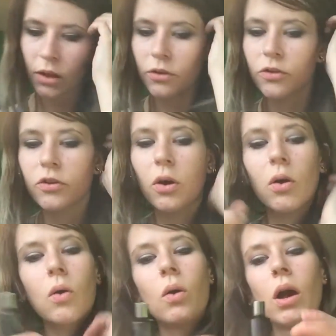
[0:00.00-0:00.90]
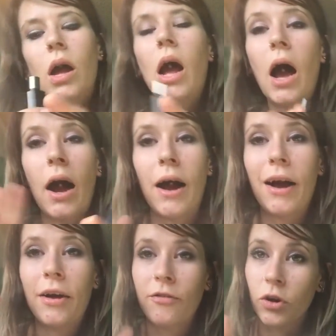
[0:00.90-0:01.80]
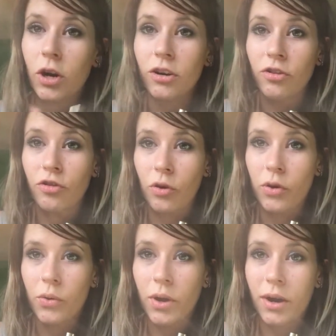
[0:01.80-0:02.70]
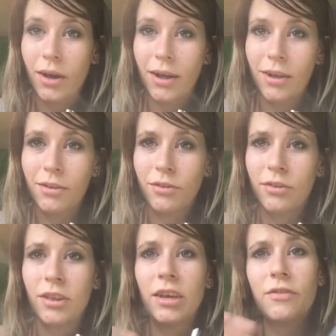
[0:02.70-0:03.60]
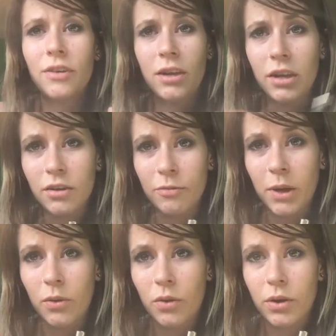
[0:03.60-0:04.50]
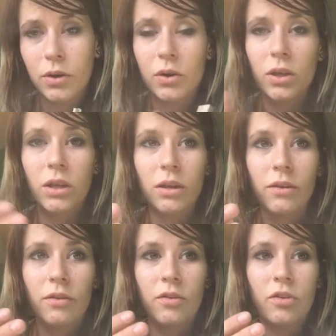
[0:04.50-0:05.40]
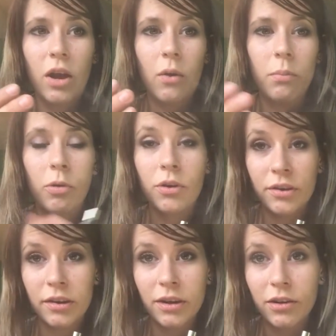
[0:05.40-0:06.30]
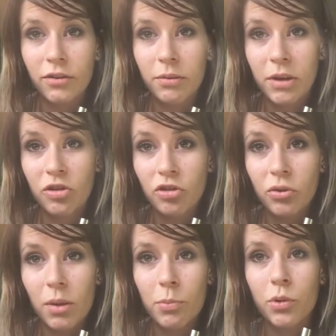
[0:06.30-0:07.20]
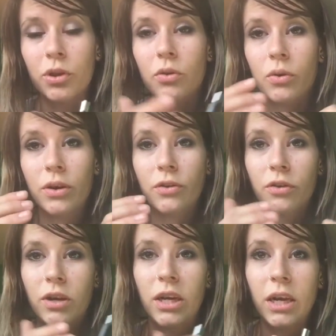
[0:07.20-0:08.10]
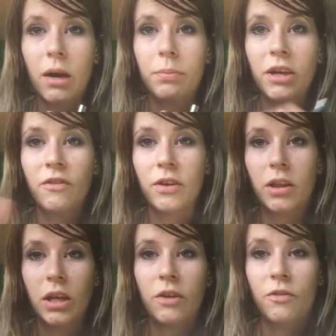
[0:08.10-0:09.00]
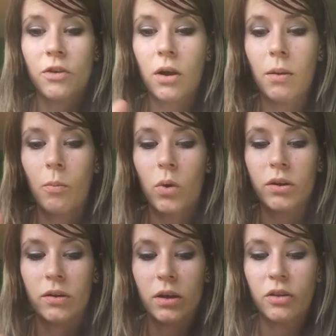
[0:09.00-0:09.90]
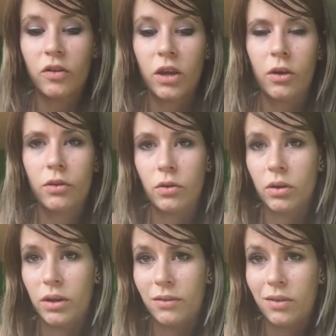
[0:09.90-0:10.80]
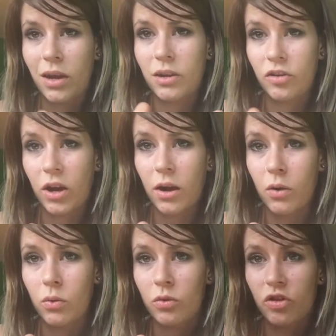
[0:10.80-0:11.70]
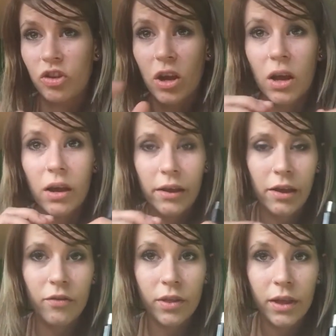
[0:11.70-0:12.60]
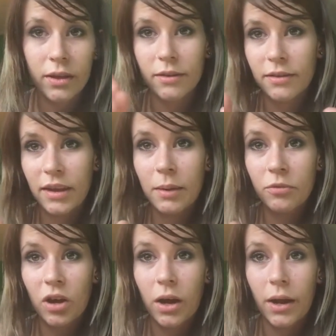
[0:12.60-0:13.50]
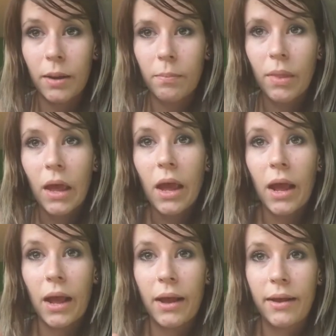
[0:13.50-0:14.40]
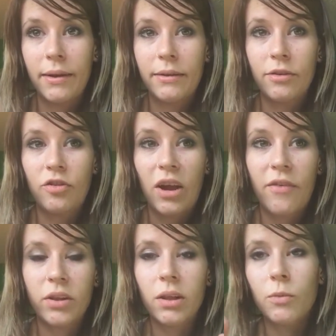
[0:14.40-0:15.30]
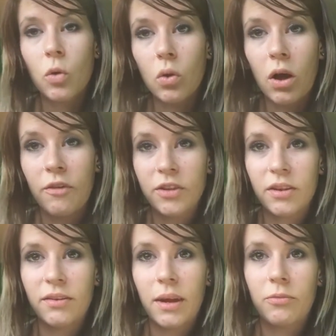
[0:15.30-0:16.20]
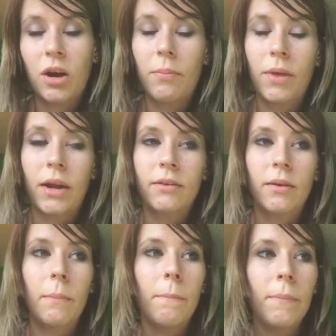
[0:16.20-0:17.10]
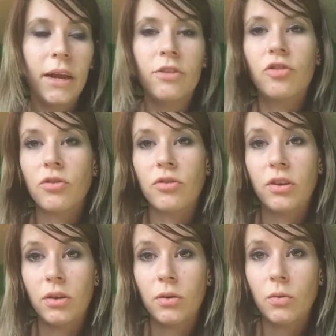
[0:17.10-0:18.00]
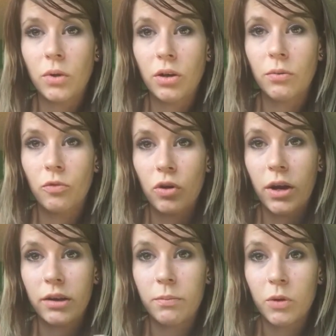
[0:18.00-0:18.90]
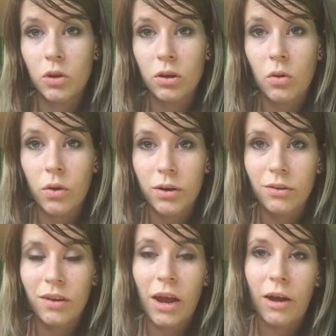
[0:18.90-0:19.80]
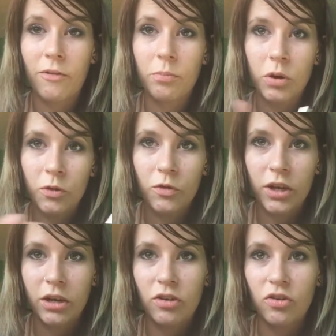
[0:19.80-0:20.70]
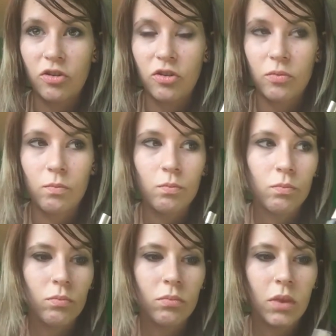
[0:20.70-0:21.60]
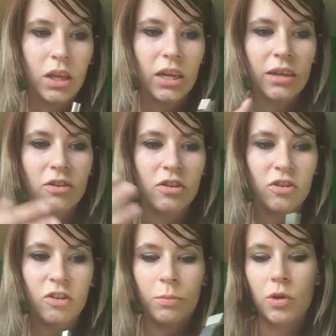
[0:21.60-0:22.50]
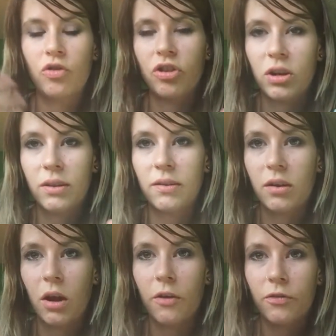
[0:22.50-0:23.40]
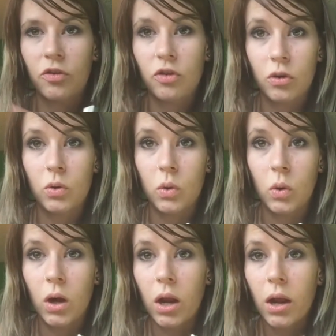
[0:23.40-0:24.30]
So I forgot to show you guys the even heat of my coil and how important it is to make sure that both your coils are heating up evenly from one side to the other or inside to out evenly at the same time, and having them cool off at the same time. That is a major deal when you're trying to build a coil to have perfect heat distribution and stuff to